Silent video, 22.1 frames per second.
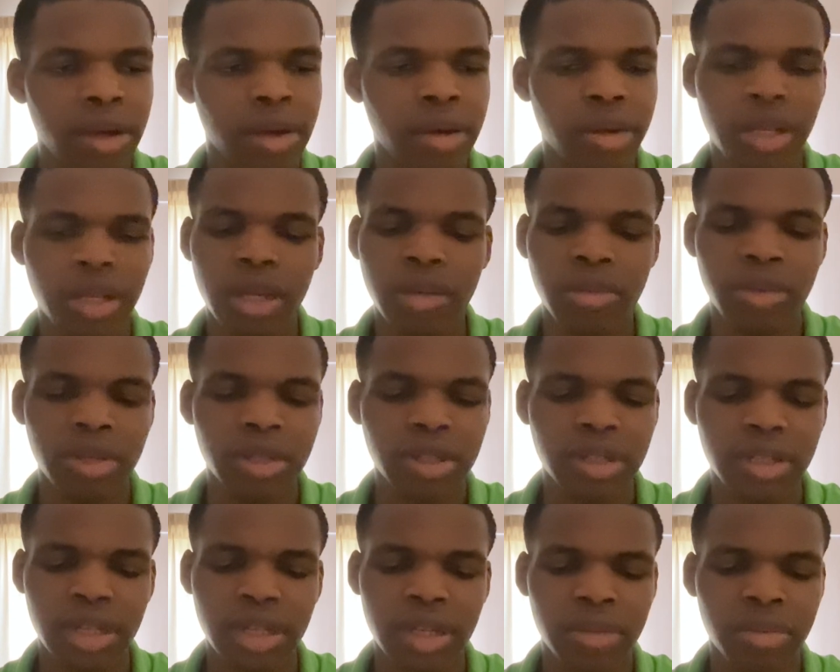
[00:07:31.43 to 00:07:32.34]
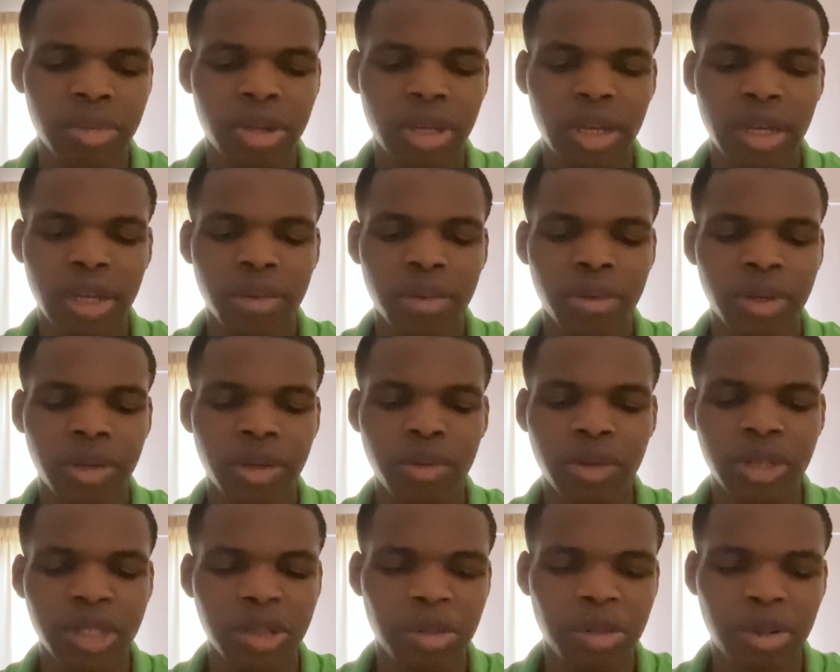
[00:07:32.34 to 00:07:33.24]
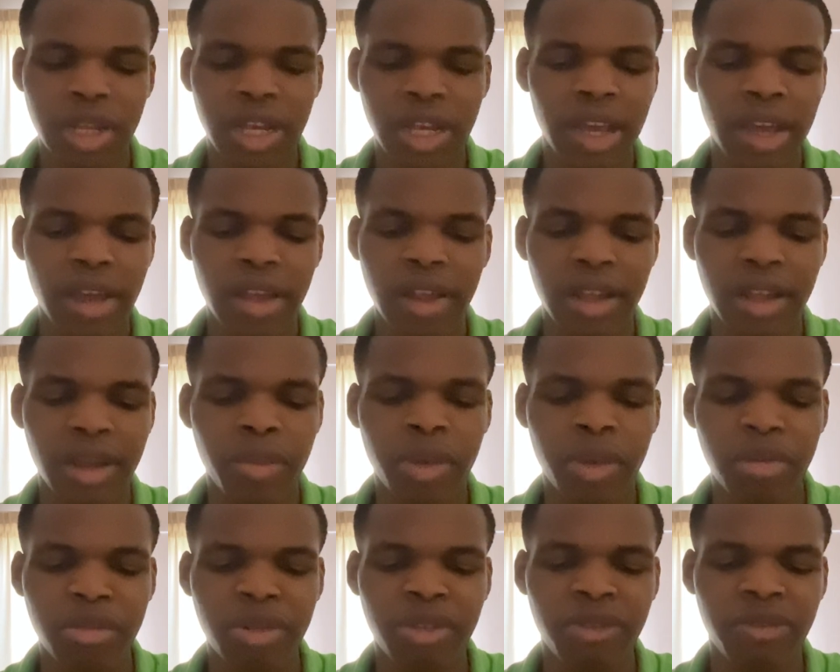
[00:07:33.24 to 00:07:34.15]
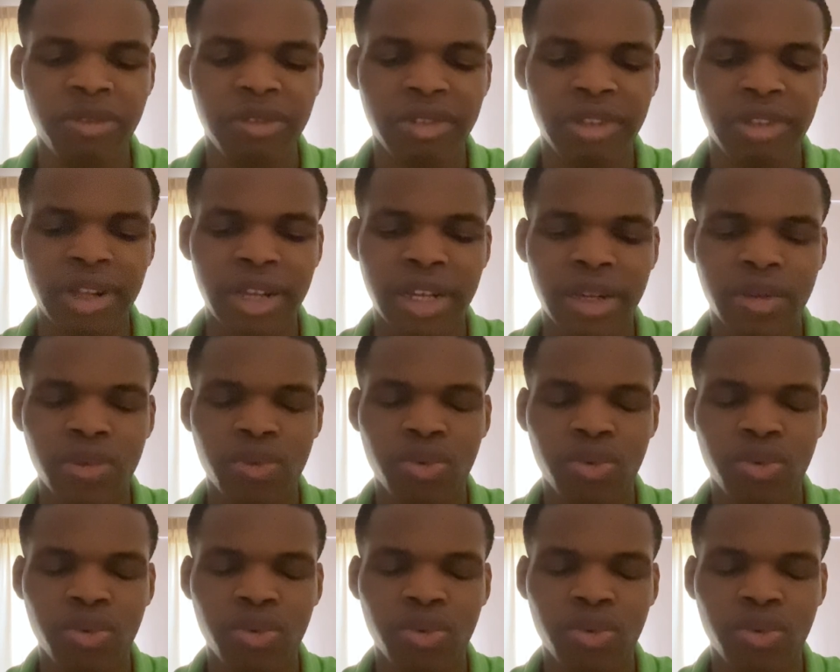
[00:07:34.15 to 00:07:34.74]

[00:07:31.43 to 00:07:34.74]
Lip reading: That music, man, when it was playing, it made me feel like,